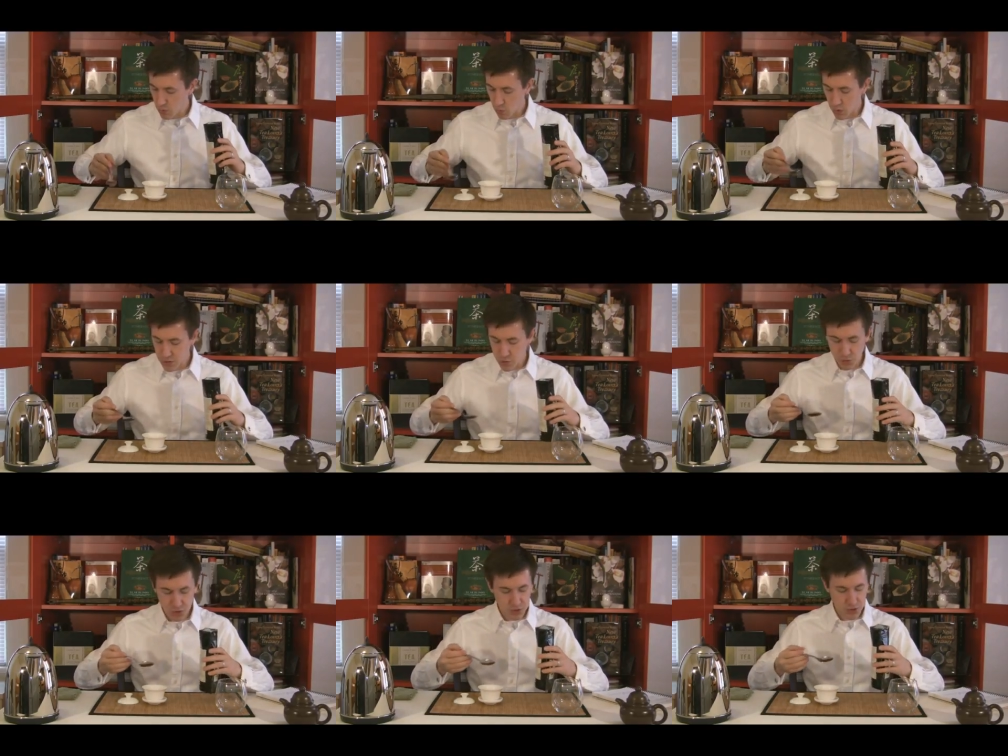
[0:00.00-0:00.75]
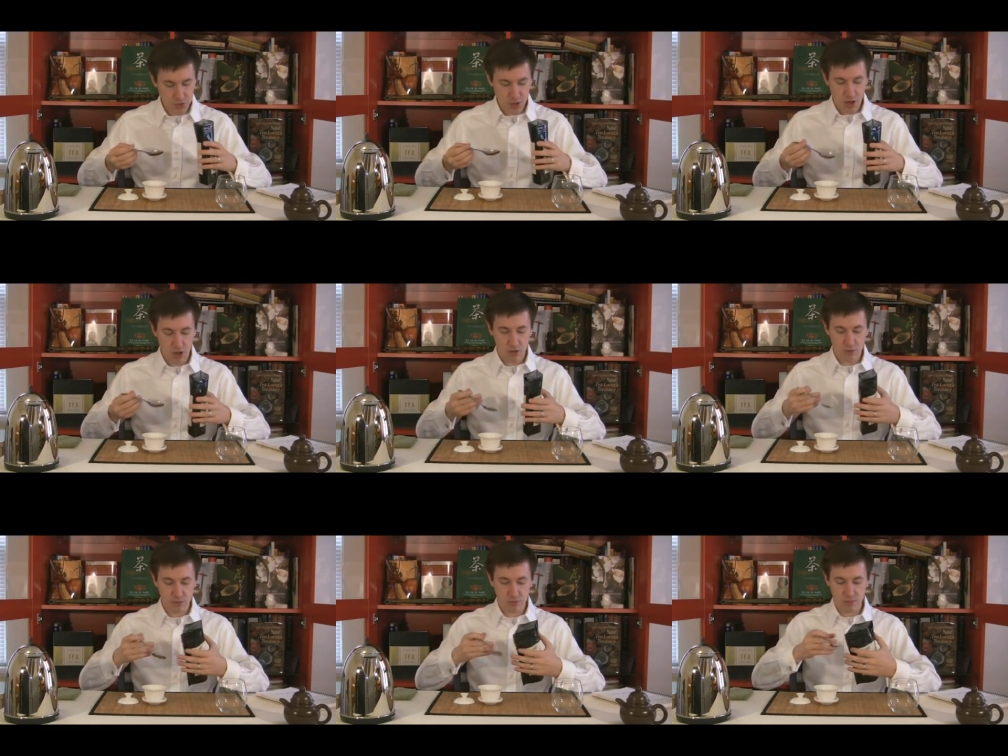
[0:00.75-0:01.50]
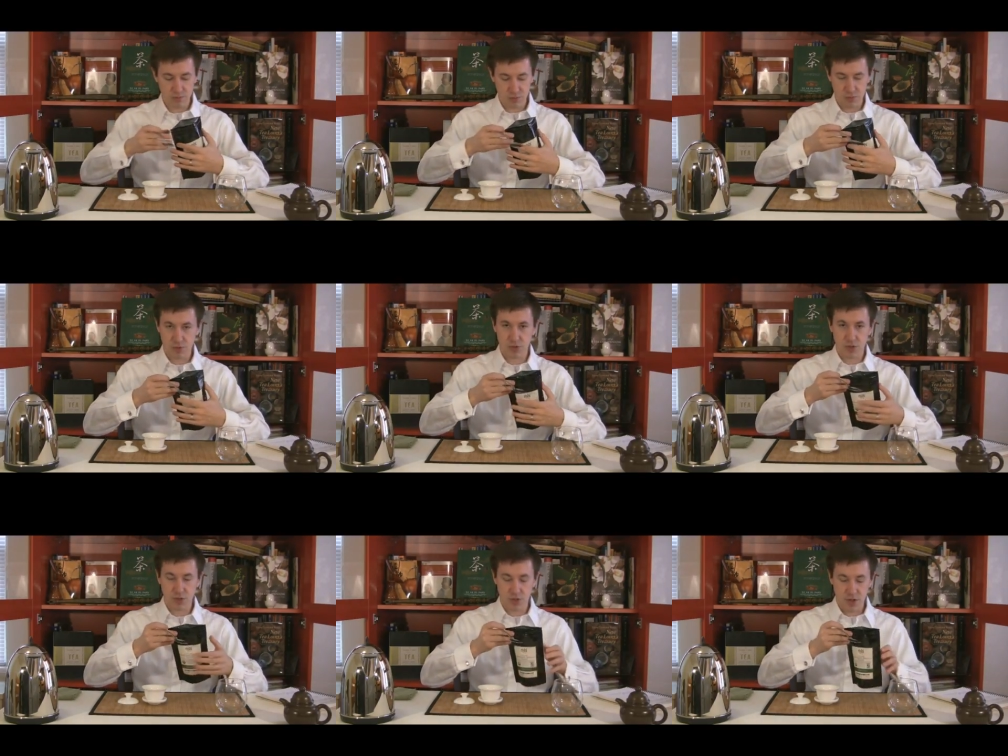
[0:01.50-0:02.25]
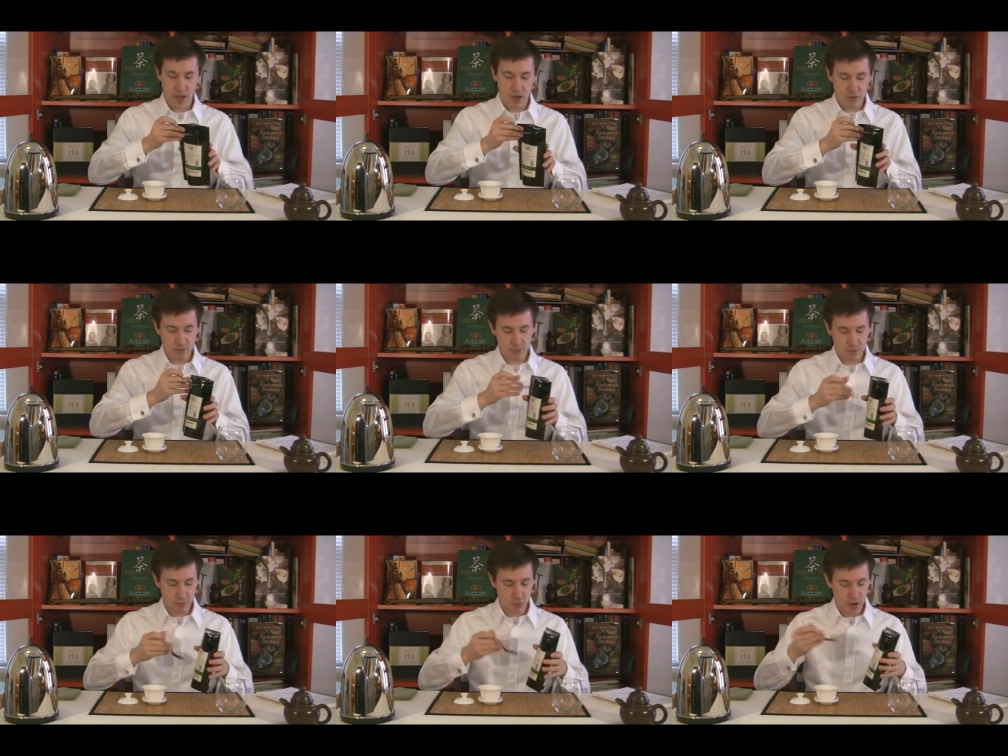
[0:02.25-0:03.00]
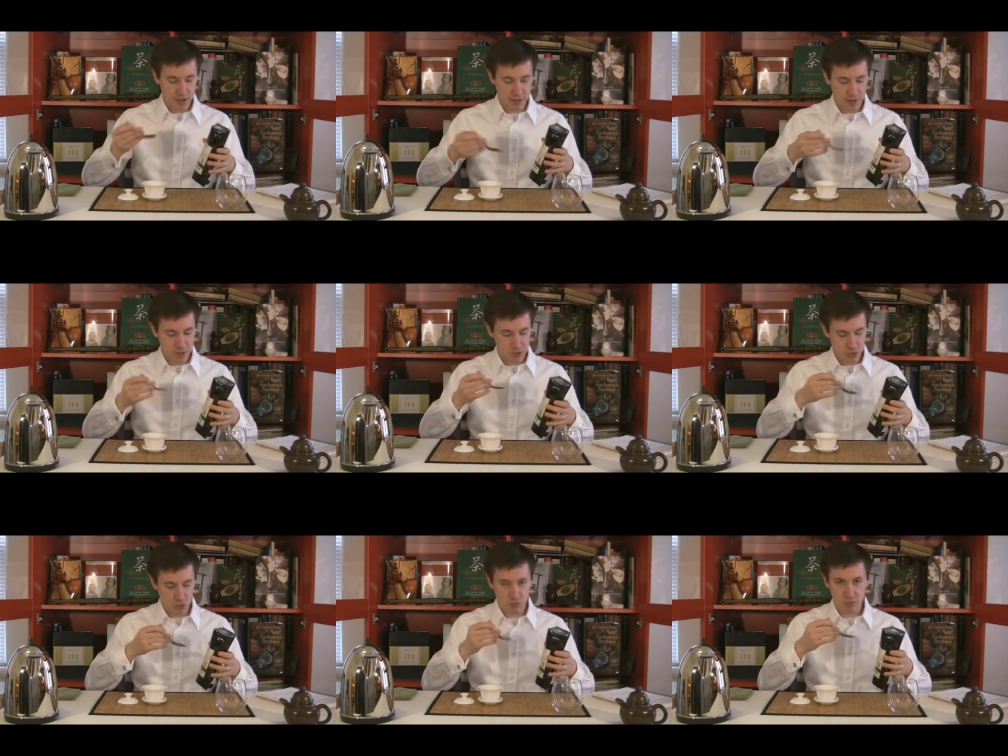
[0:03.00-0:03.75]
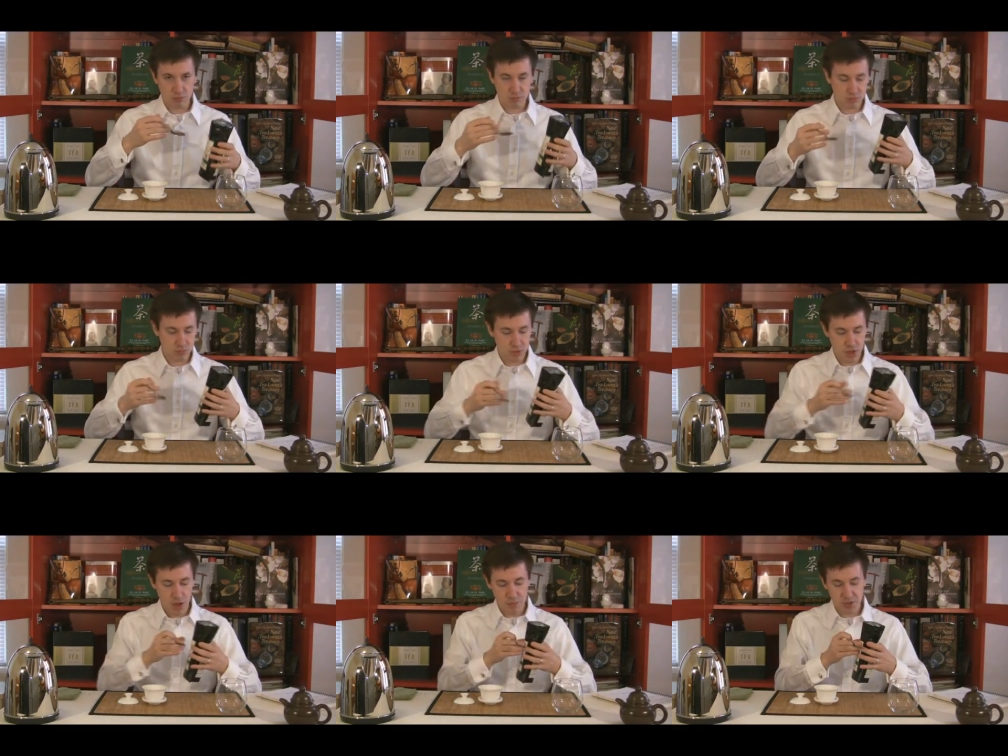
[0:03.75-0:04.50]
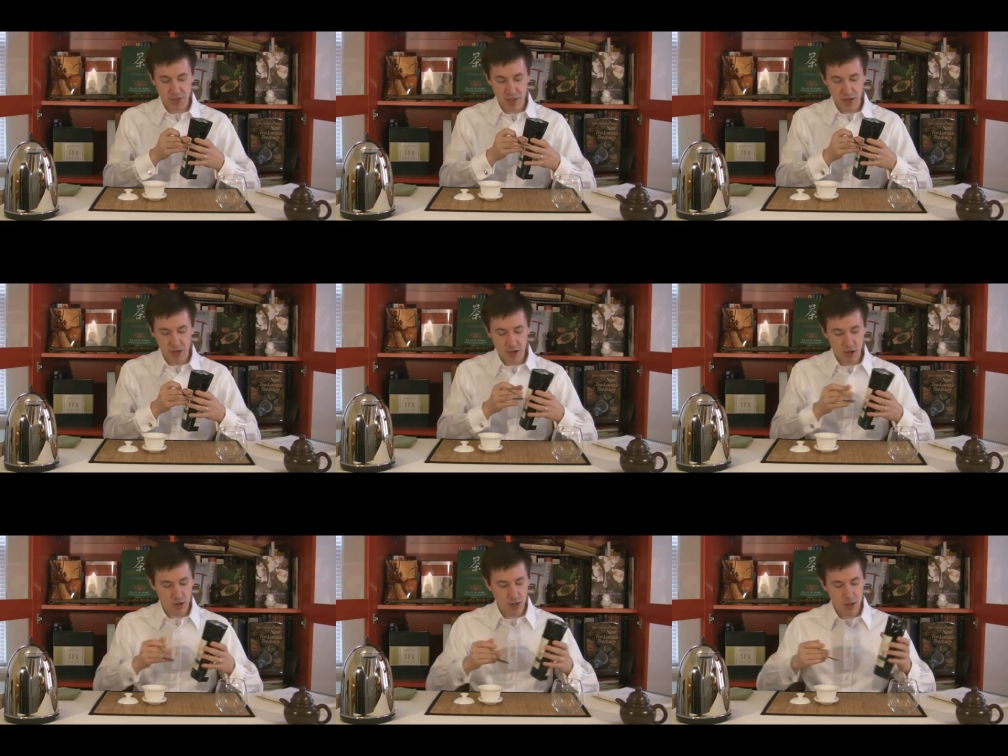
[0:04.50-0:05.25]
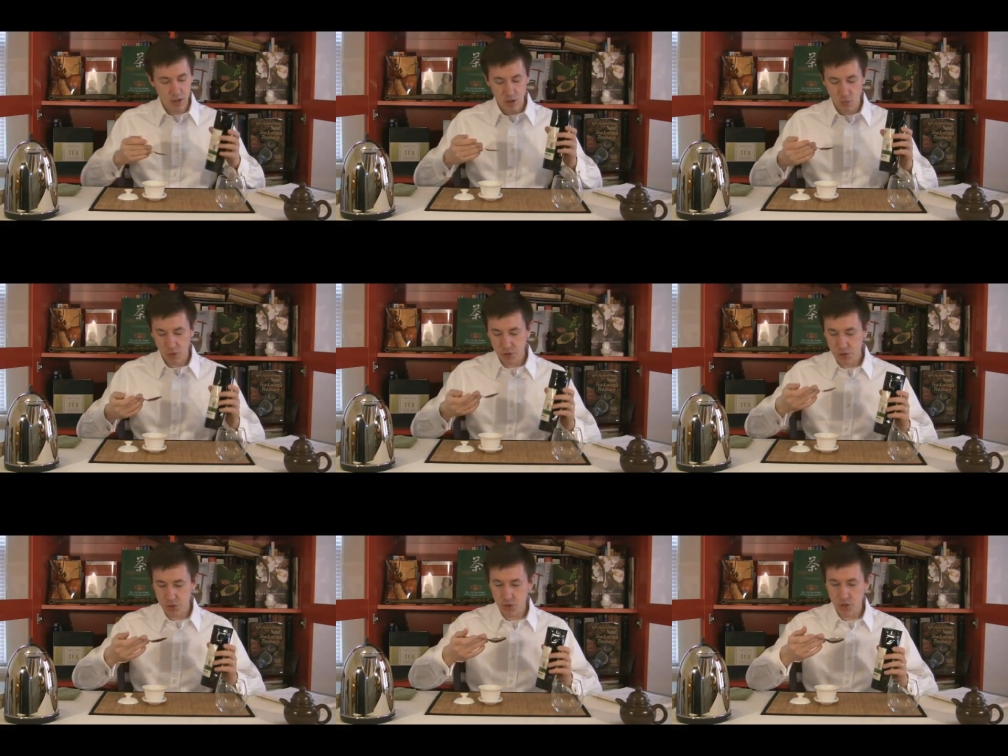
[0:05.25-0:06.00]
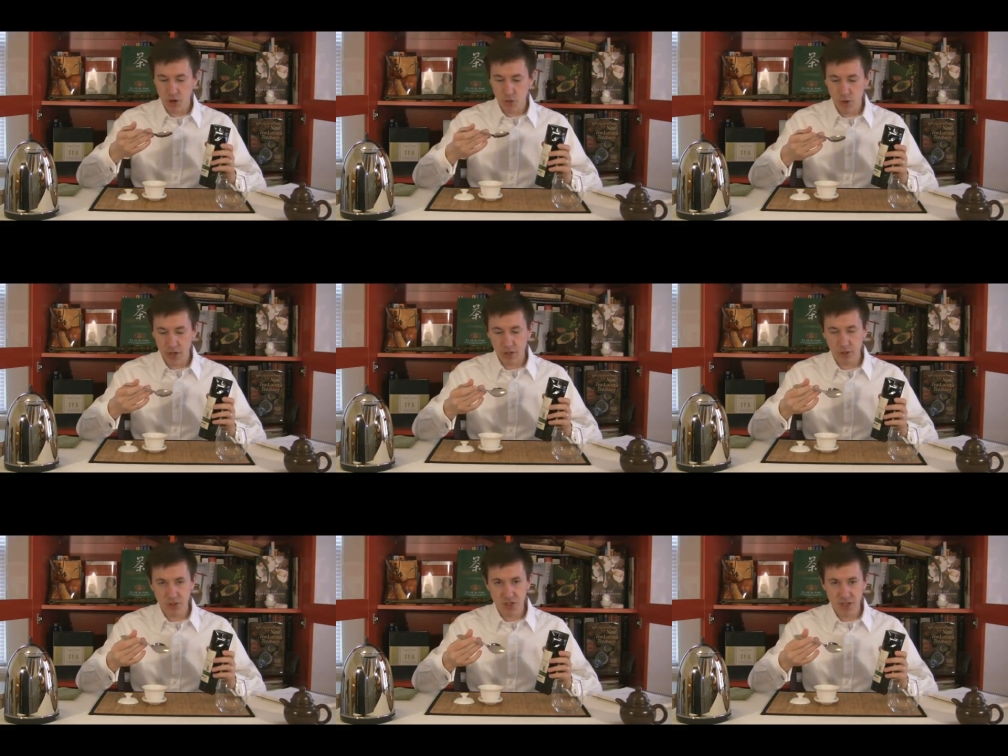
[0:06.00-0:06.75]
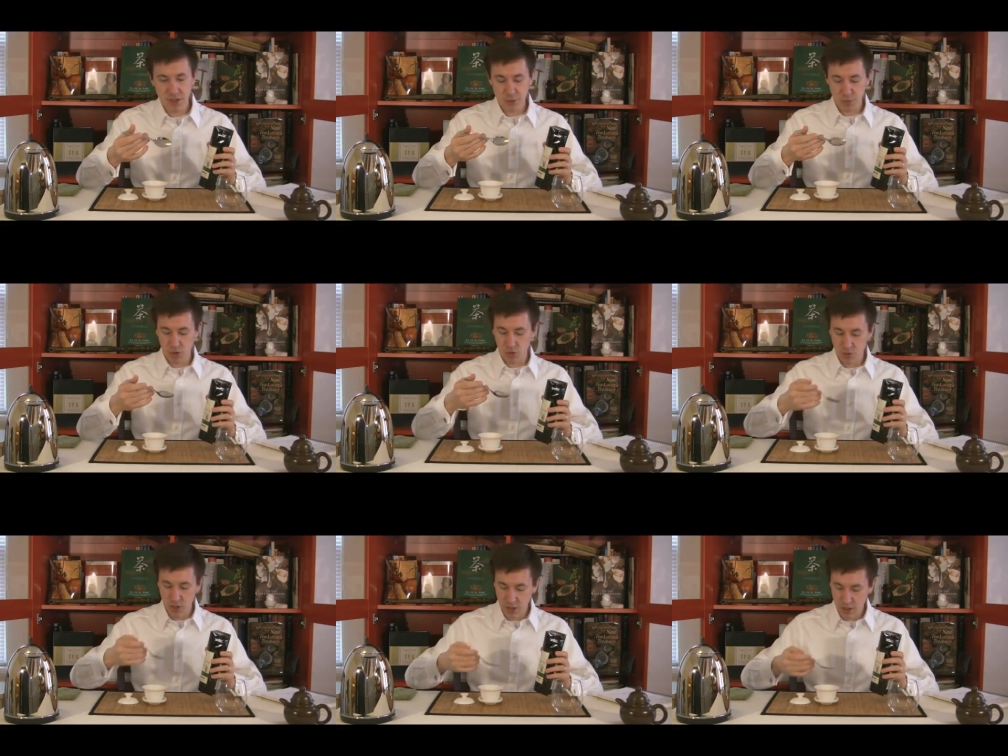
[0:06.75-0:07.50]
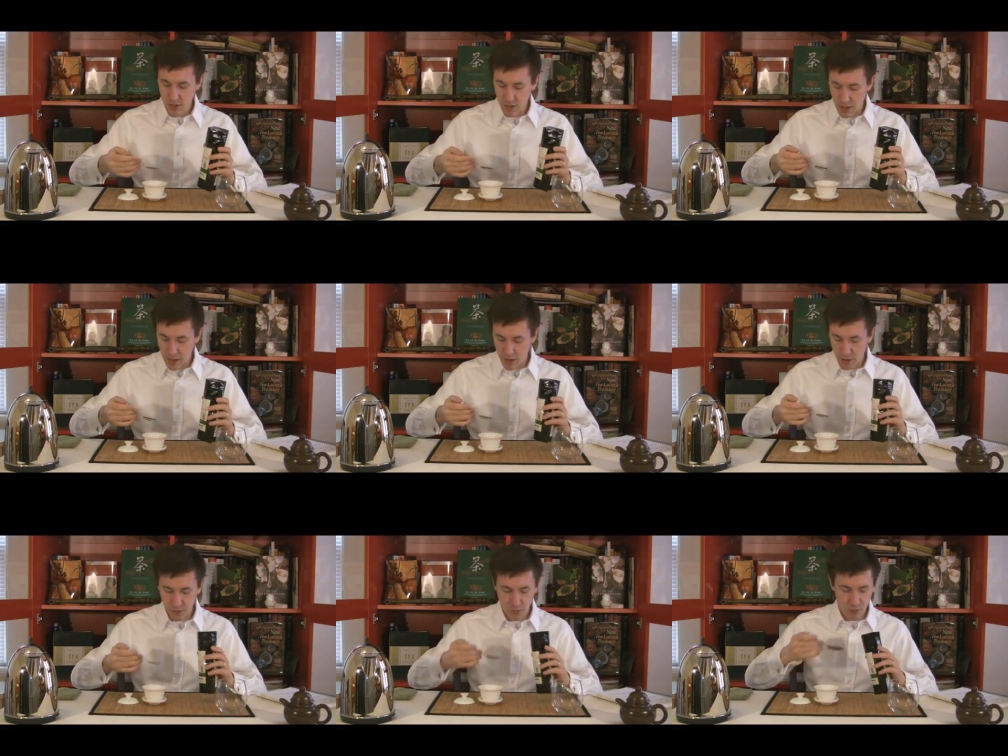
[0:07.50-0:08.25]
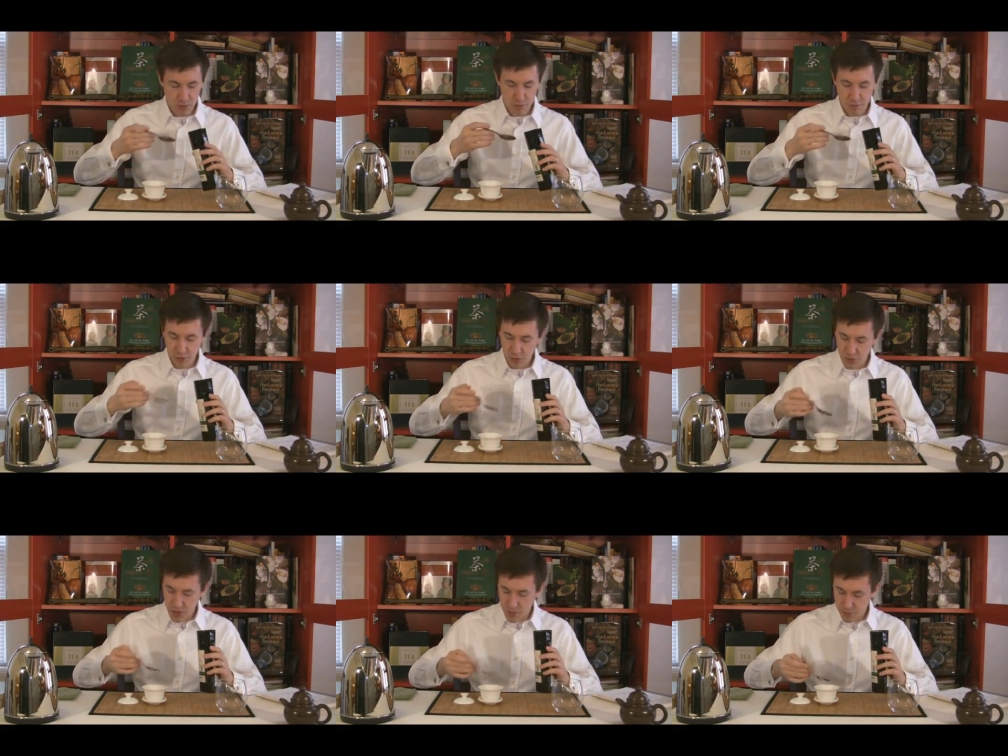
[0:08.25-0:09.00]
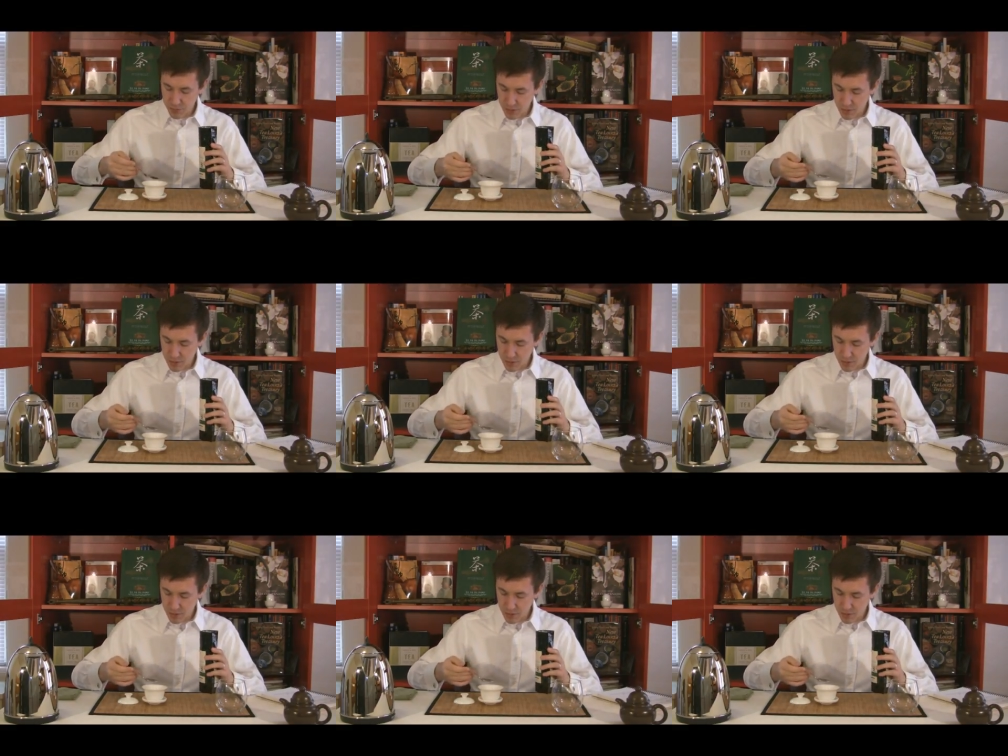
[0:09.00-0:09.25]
What you just saw just now, before I get too complicated here, we just took our regular teaspoon, we filled up,